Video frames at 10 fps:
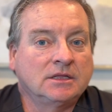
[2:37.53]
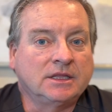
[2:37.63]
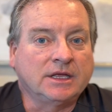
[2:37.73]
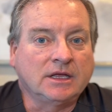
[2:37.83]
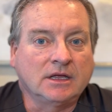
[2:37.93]

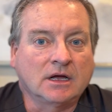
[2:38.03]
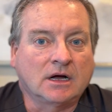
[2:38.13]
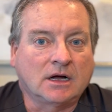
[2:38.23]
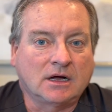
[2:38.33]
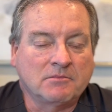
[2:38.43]
the
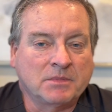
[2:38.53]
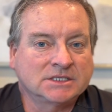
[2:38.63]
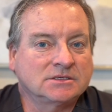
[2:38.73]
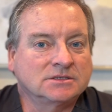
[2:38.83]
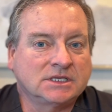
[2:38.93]

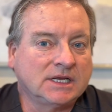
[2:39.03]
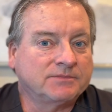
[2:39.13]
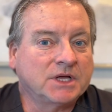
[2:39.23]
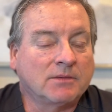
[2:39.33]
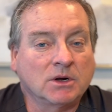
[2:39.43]
muscles in the
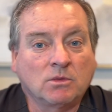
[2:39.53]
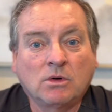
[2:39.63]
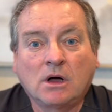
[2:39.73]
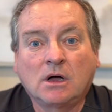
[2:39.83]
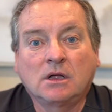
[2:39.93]
abdominal
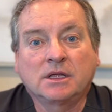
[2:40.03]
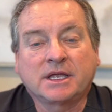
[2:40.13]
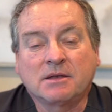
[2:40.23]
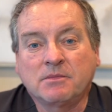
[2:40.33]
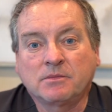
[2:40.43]
wall. It
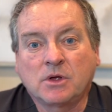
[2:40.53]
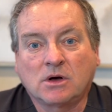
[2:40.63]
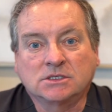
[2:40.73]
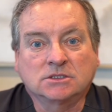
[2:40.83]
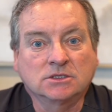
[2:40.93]
can
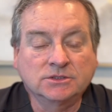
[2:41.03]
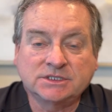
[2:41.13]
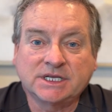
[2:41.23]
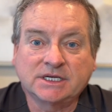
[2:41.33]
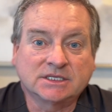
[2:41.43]
cause a
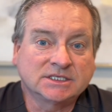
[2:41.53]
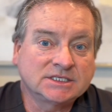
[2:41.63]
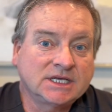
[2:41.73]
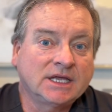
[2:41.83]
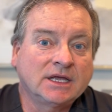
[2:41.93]
loosening of the
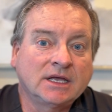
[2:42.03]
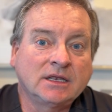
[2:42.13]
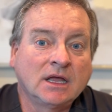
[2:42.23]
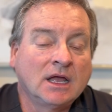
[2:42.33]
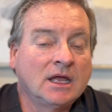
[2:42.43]

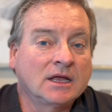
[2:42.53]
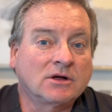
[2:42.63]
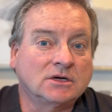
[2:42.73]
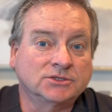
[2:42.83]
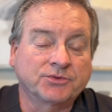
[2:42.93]
skin,
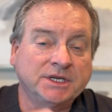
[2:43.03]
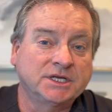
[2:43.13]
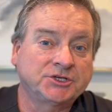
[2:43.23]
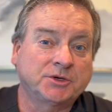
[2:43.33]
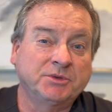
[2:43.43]
cause
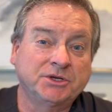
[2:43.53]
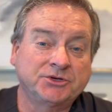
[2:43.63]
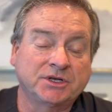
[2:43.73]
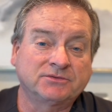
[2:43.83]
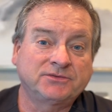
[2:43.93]

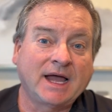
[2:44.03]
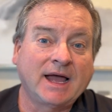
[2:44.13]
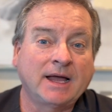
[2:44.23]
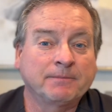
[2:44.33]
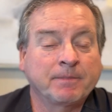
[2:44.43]
redistribution of
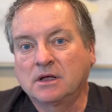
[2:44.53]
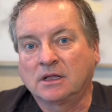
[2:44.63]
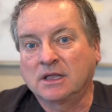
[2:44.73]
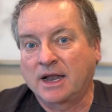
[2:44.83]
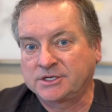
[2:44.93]
fat. A
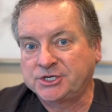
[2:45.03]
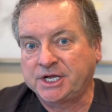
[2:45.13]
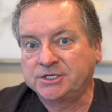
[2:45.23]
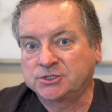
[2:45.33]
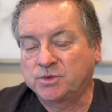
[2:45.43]
lot of
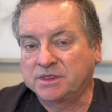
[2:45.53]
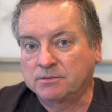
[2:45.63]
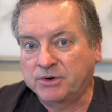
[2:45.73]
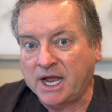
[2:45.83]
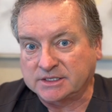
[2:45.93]
changes with the
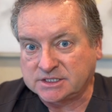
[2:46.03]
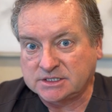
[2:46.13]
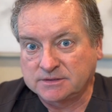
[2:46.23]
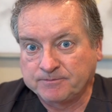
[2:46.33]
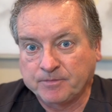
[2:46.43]

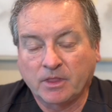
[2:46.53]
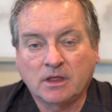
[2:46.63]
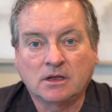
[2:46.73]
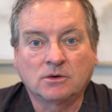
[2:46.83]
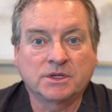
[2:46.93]
breasts,
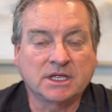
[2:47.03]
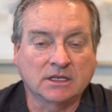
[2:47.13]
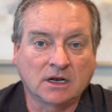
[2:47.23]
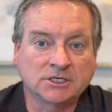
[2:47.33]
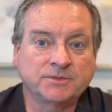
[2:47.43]
with
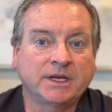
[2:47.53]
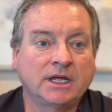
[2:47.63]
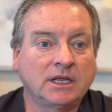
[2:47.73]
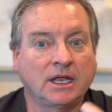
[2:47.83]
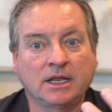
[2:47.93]

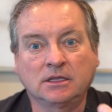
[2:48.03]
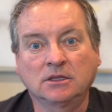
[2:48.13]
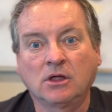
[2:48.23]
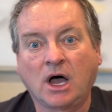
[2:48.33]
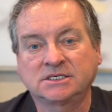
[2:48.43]
enlargement and then
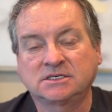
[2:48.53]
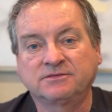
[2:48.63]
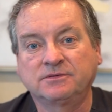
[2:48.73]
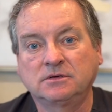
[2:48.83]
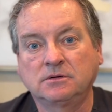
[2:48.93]
loss
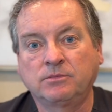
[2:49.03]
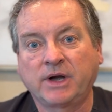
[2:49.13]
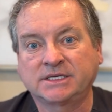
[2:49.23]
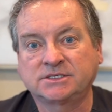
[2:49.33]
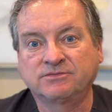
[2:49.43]
of
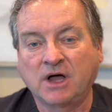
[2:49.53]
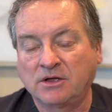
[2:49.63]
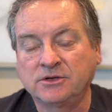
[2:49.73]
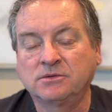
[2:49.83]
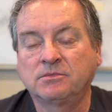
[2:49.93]
breast
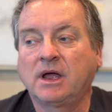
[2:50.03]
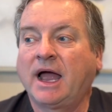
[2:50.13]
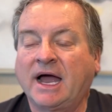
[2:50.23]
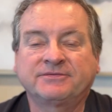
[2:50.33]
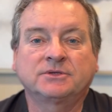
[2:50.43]
volume
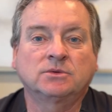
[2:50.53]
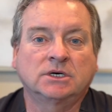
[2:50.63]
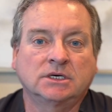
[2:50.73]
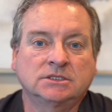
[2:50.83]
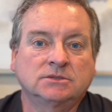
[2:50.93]

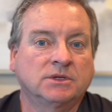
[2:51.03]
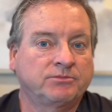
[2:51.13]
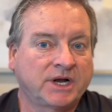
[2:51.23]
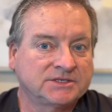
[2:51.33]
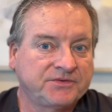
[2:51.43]
afterwards with
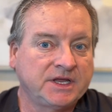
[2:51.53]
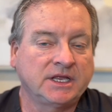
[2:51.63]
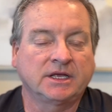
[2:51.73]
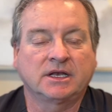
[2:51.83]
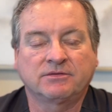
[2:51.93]

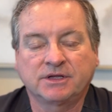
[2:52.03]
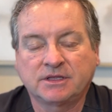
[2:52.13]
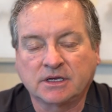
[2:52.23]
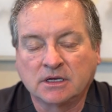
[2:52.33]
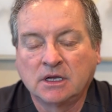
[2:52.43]
breastfeeding and everything.